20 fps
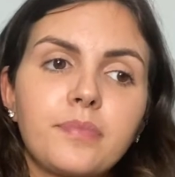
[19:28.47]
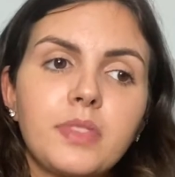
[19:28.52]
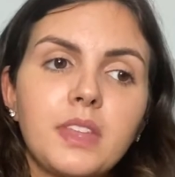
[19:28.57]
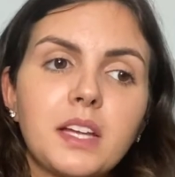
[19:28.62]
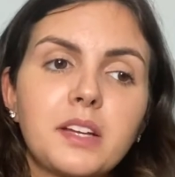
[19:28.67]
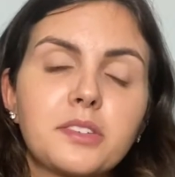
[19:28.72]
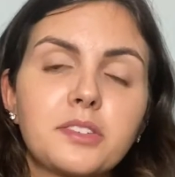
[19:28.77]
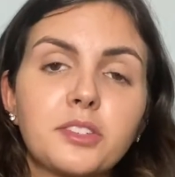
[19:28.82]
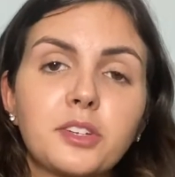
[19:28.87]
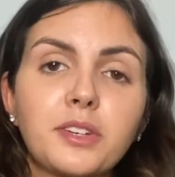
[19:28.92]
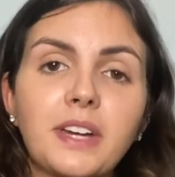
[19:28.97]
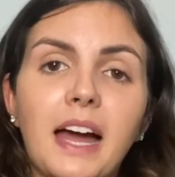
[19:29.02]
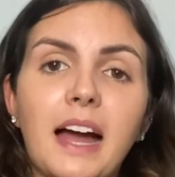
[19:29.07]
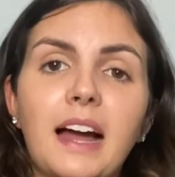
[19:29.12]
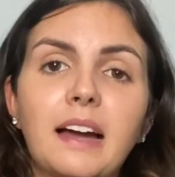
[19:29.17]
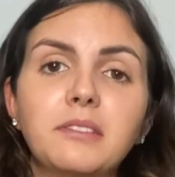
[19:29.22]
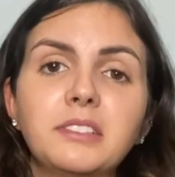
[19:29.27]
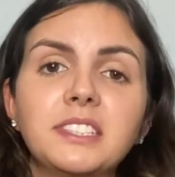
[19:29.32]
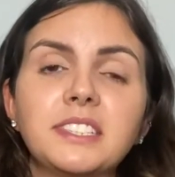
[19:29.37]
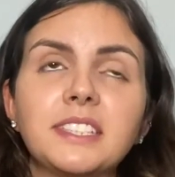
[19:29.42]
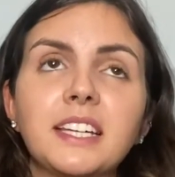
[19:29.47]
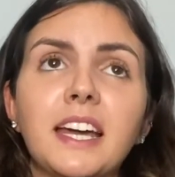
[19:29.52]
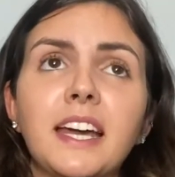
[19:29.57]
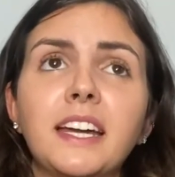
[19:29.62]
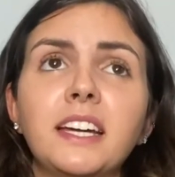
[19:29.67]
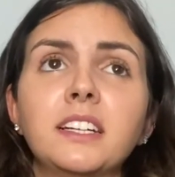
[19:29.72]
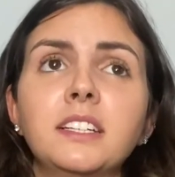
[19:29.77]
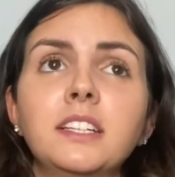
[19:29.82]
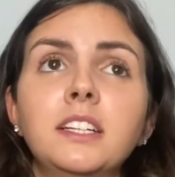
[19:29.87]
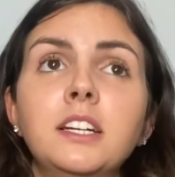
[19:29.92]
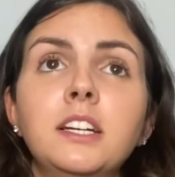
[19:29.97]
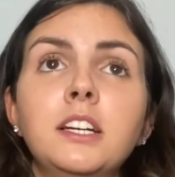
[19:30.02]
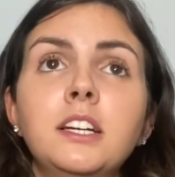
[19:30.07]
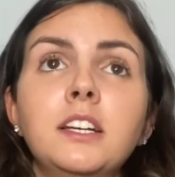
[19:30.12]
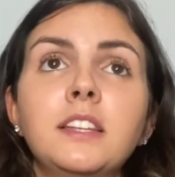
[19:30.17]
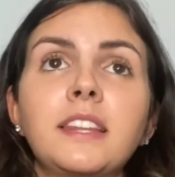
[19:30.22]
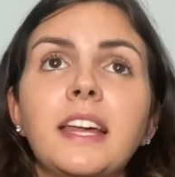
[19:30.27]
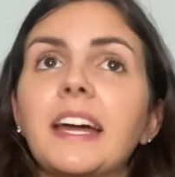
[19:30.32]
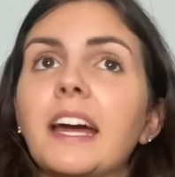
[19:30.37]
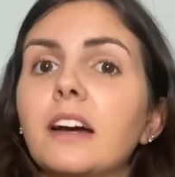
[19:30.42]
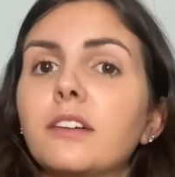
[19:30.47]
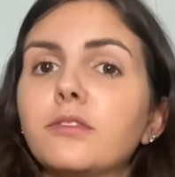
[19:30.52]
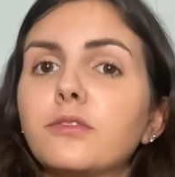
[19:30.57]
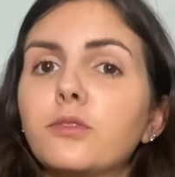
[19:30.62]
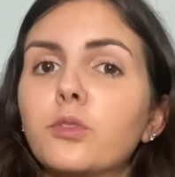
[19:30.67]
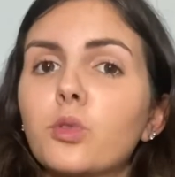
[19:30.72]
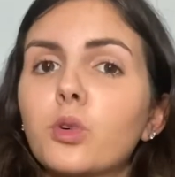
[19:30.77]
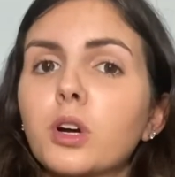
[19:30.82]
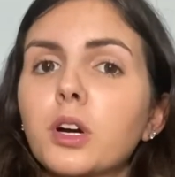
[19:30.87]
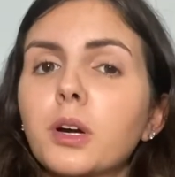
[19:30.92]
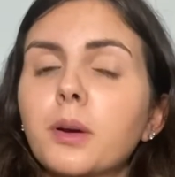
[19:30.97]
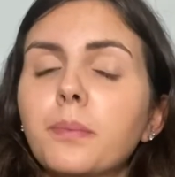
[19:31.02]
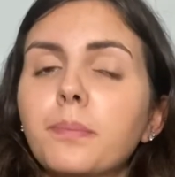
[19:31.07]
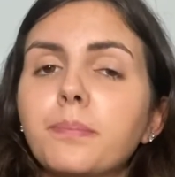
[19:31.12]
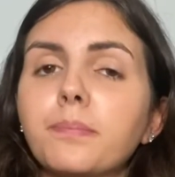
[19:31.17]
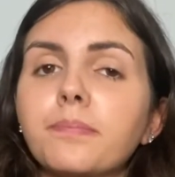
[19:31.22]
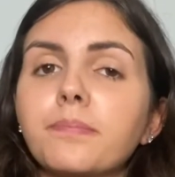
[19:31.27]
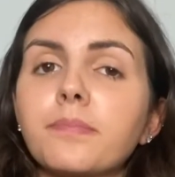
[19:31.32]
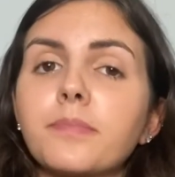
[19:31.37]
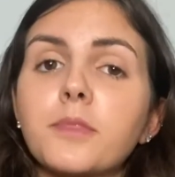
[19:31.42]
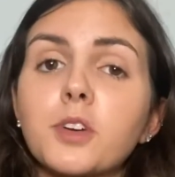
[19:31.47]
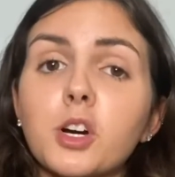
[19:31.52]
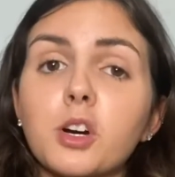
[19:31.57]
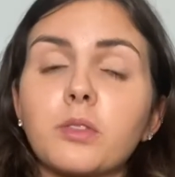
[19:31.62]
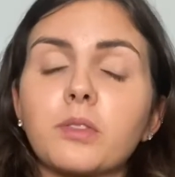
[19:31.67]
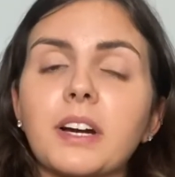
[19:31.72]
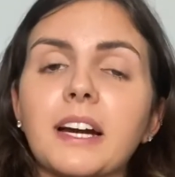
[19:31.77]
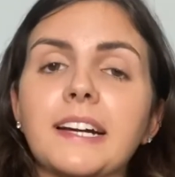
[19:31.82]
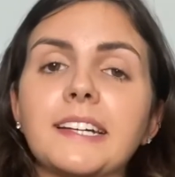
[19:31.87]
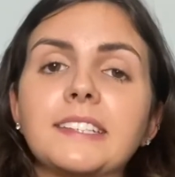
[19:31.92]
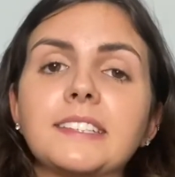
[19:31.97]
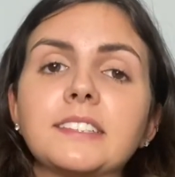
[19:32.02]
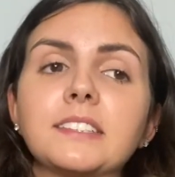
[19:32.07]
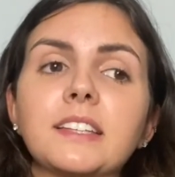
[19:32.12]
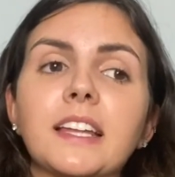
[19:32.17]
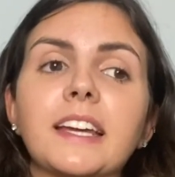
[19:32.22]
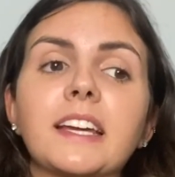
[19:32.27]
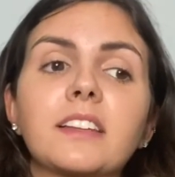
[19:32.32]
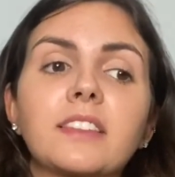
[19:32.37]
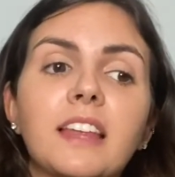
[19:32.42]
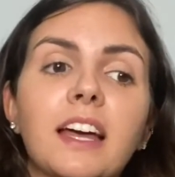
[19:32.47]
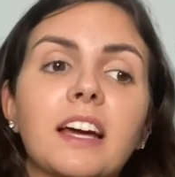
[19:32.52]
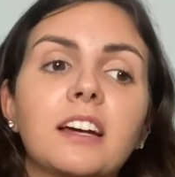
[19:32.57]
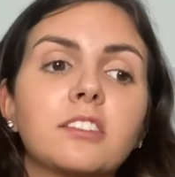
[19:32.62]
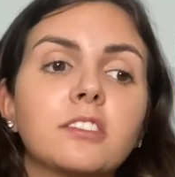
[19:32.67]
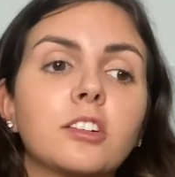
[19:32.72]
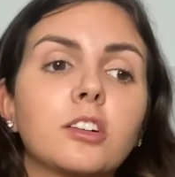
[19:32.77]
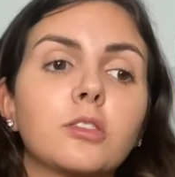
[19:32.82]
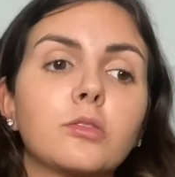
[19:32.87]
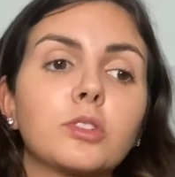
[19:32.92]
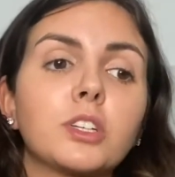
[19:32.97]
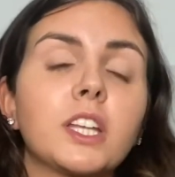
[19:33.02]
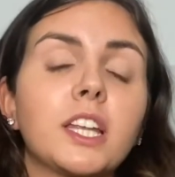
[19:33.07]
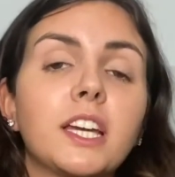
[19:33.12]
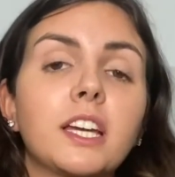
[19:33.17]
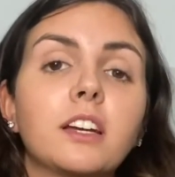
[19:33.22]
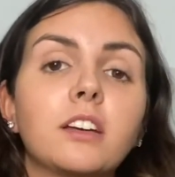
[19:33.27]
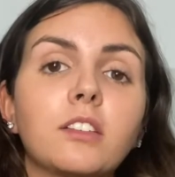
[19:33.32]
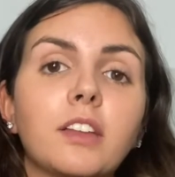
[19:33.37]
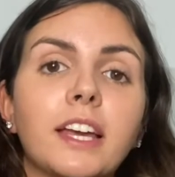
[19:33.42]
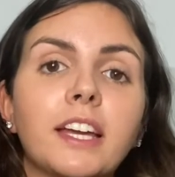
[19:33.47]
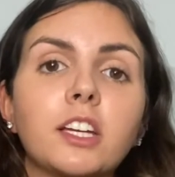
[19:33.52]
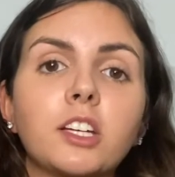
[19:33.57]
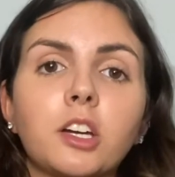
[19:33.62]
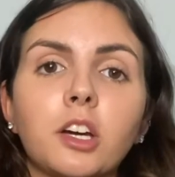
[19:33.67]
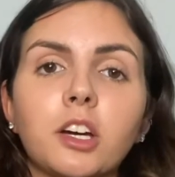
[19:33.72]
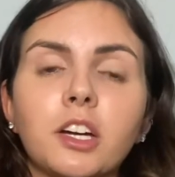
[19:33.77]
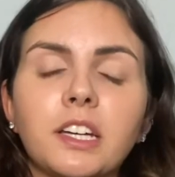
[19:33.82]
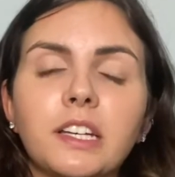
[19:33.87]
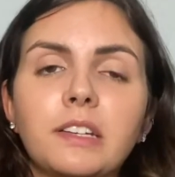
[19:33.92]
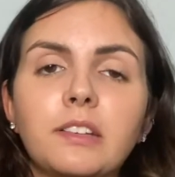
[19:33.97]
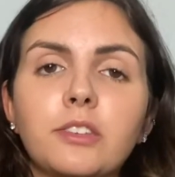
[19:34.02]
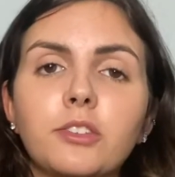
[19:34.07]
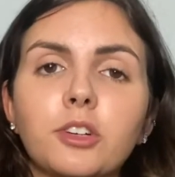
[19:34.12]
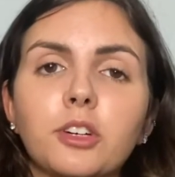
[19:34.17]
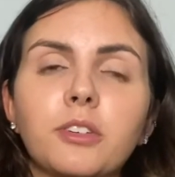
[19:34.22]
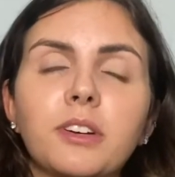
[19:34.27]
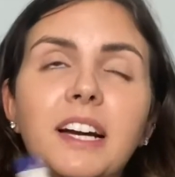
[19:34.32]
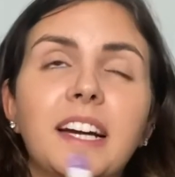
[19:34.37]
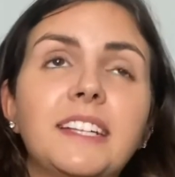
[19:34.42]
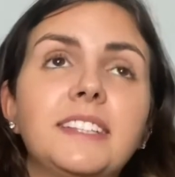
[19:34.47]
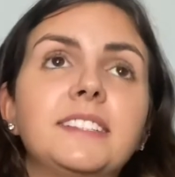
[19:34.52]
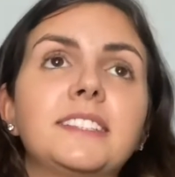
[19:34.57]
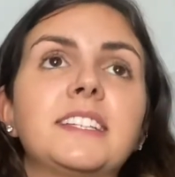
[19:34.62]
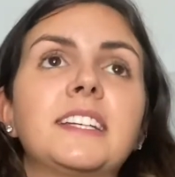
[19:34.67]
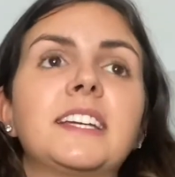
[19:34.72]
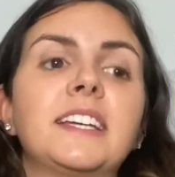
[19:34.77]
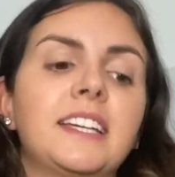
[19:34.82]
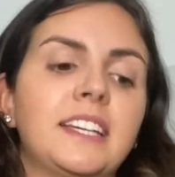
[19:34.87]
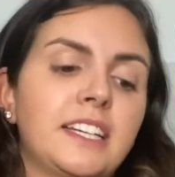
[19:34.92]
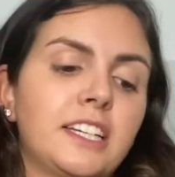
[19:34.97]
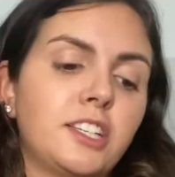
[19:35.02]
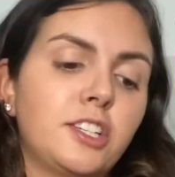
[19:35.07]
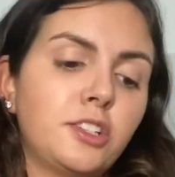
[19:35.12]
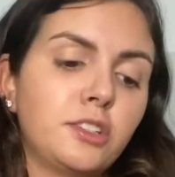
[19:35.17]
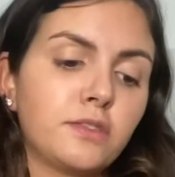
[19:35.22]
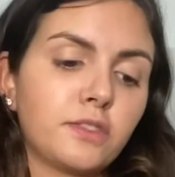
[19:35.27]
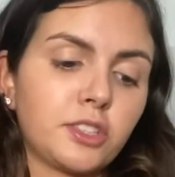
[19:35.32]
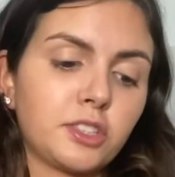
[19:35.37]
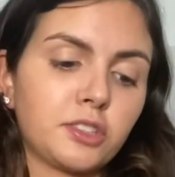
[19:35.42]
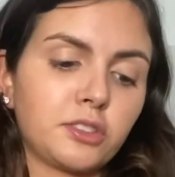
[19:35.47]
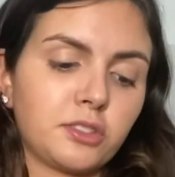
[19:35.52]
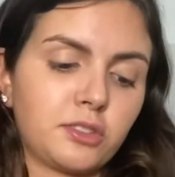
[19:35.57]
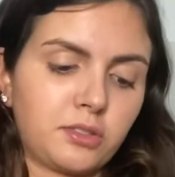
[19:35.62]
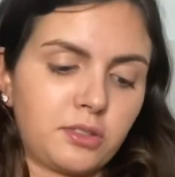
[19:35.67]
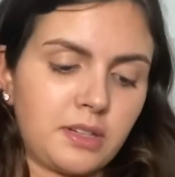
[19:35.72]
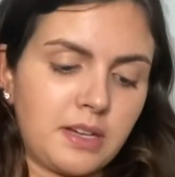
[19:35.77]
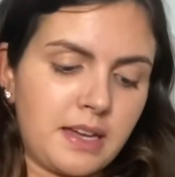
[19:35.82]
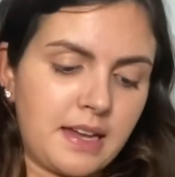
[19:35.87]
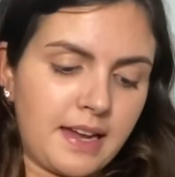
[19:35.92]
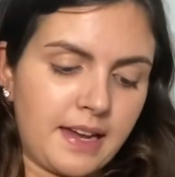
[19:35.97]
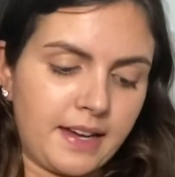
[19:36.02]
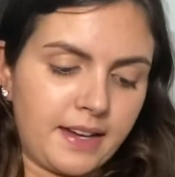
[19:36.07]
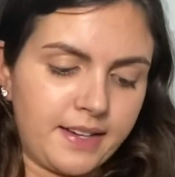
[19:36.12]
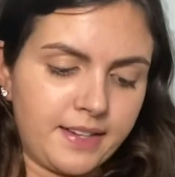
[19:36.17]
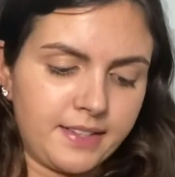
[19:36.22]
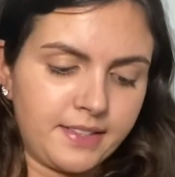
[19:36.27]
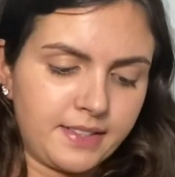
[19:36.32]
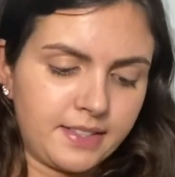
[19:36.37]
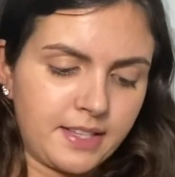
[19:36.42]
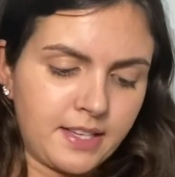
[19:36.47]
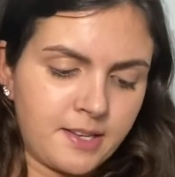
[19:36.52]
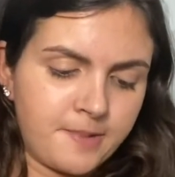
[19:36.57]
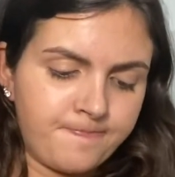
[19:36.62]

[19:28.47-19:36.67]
So yeah, I would say they have 4 thrill rides like that are really like good thrill rides, and Universal has,